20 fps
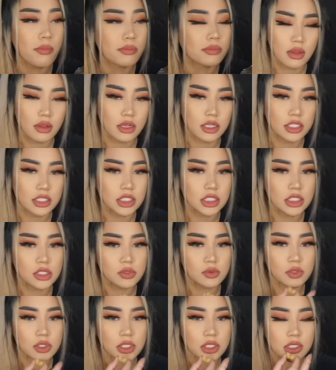This is a
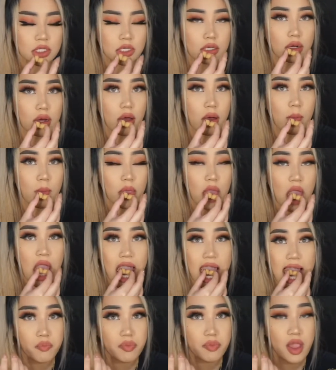really good um
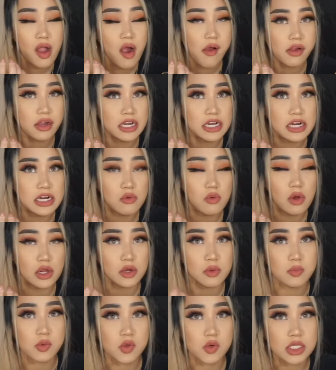eating while you're
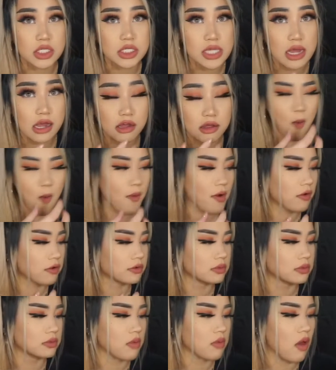bored snack.
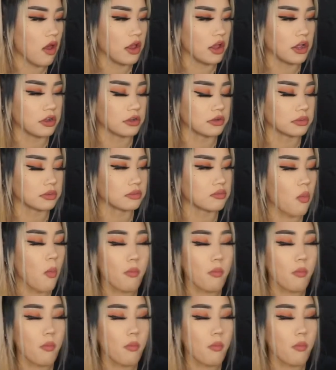And